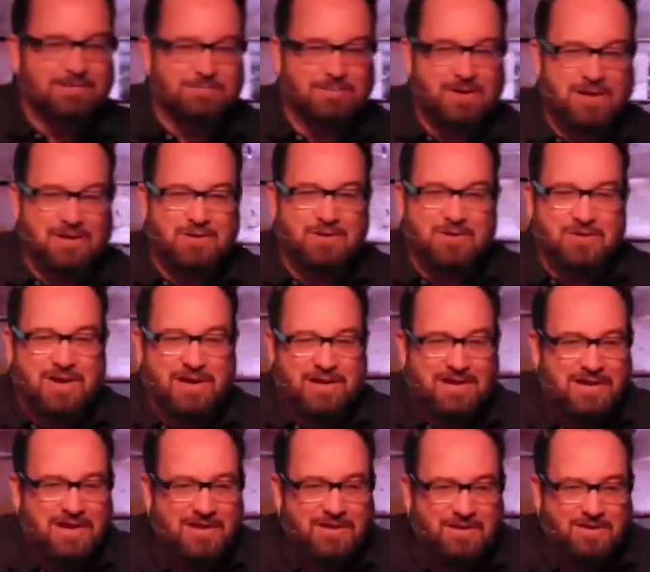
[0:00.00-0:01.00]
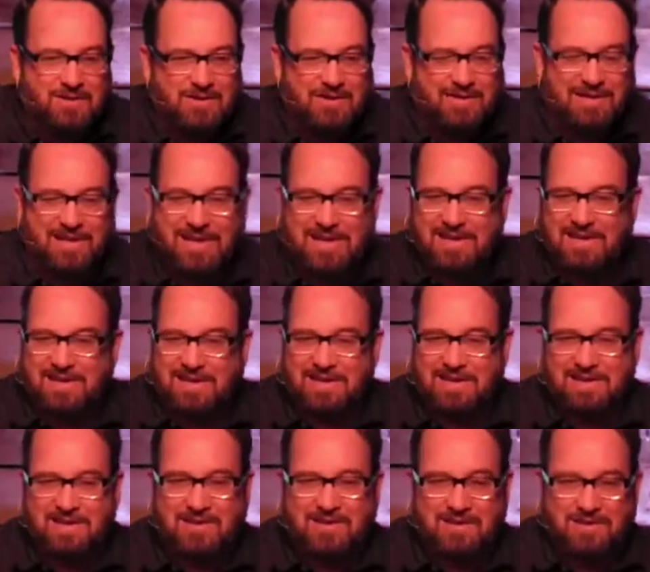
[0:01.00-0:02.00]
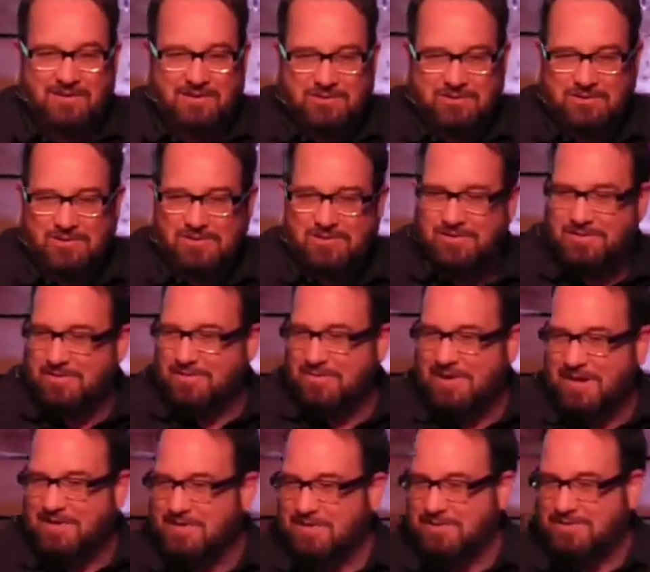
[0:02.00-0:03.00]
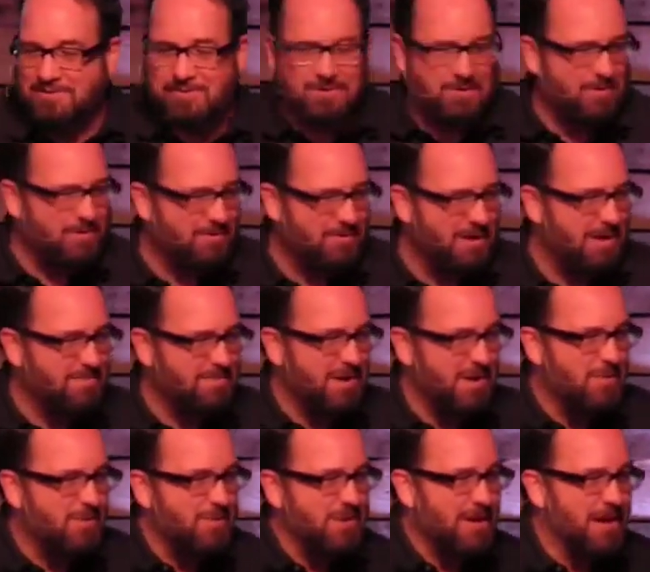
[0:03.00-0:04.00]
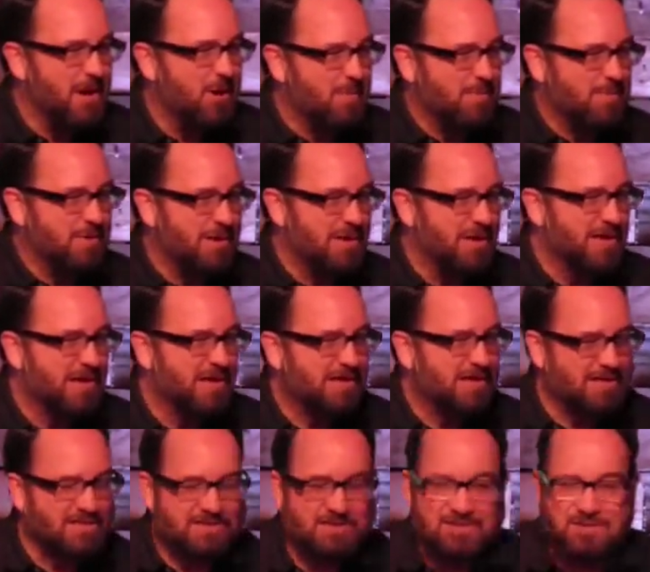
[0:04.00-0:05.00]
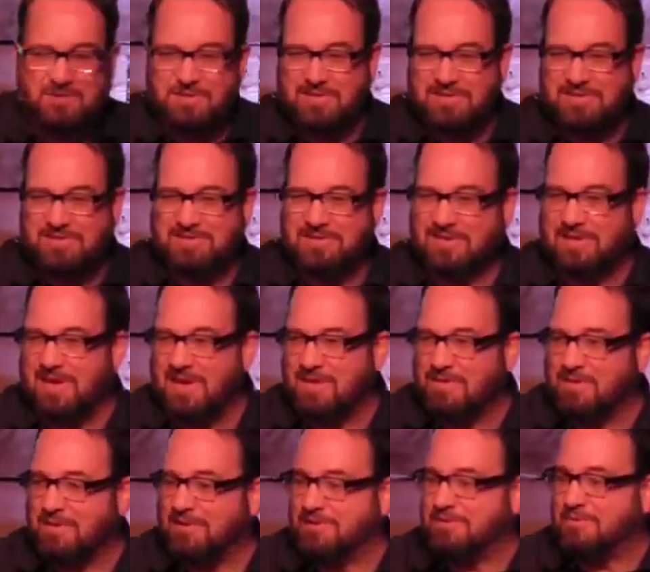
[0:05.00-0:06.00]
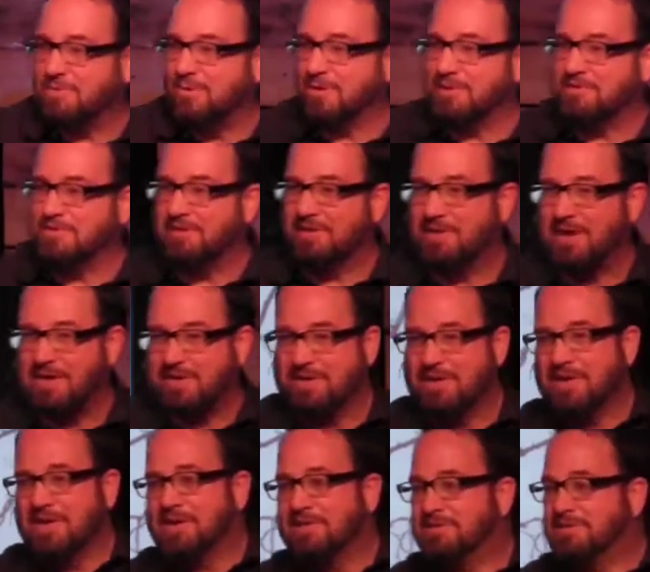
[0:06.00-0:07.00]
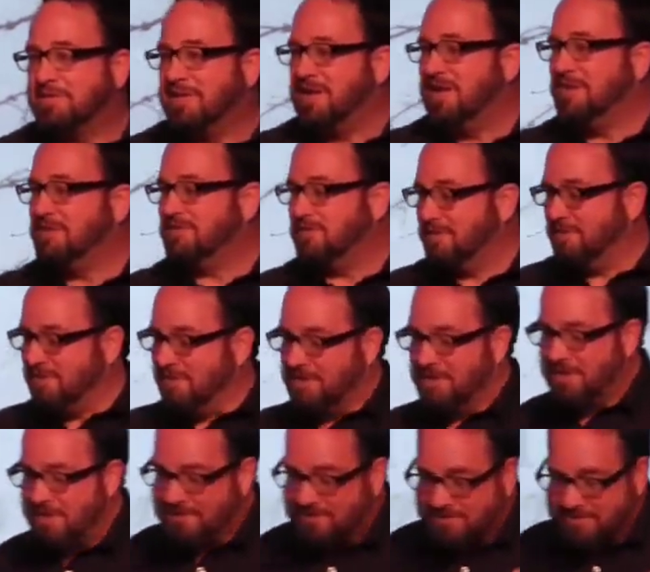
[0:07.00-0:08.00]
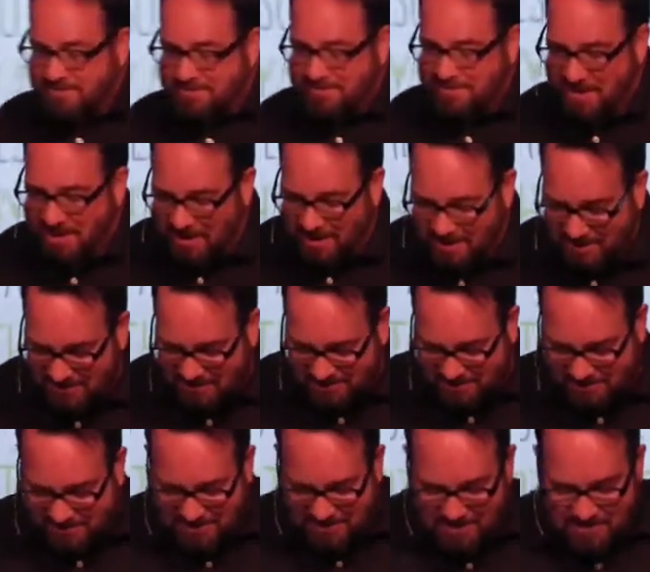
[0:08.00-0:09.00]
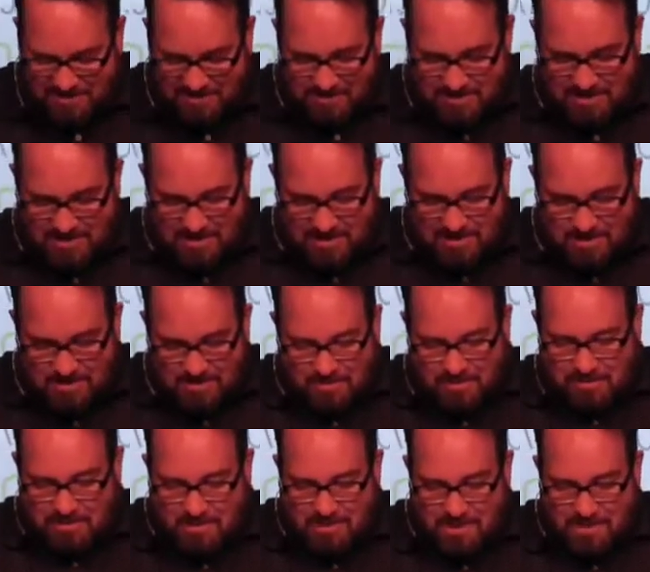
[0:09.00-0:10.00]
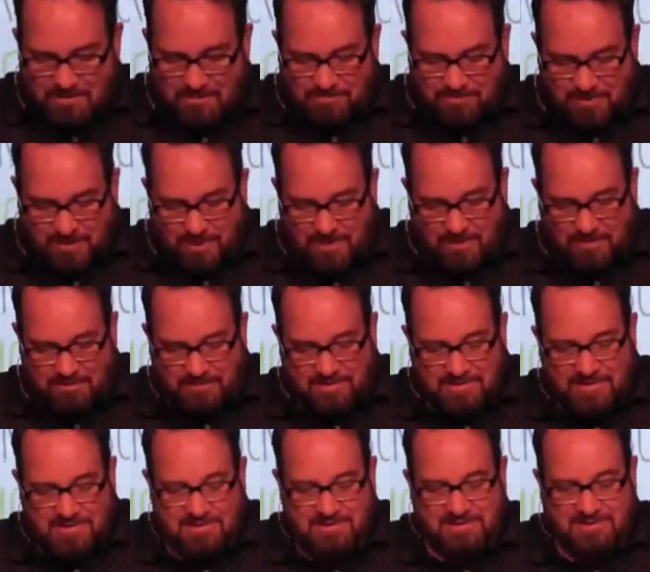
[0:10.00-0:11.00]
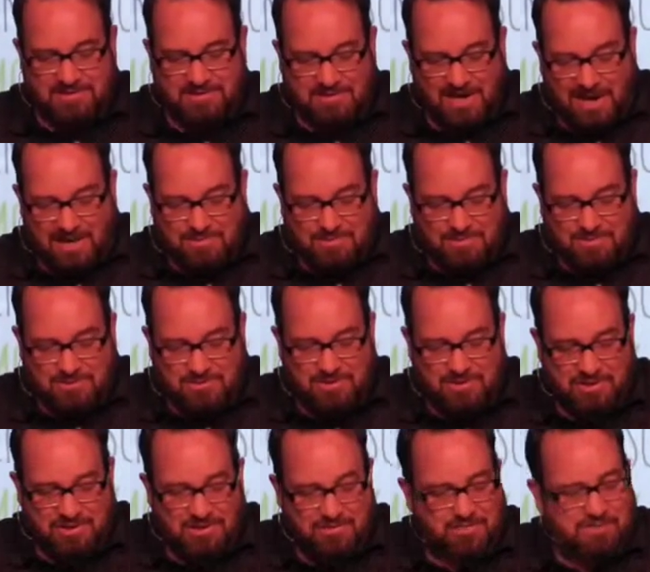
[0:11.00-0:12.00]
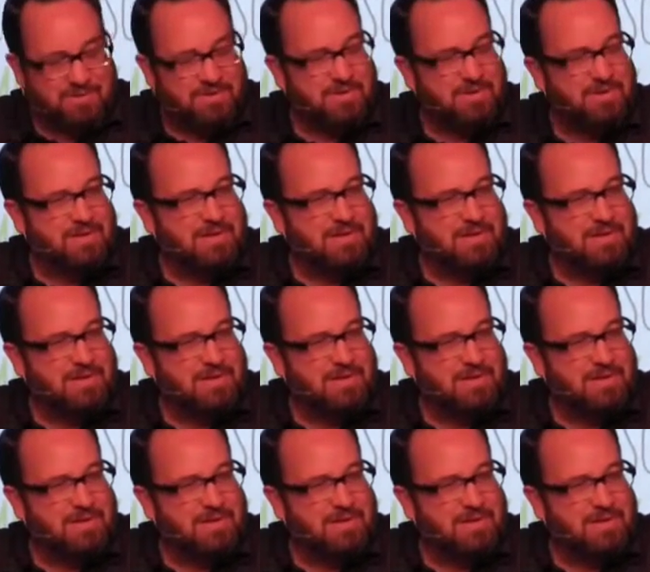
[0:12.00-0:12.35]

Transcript: look, bro, you're not, you're not getting it because you're, you've got this going on, that, but I want to help you. Let's do this together. Let's work together. Teach these things. When we are involved in discipleship,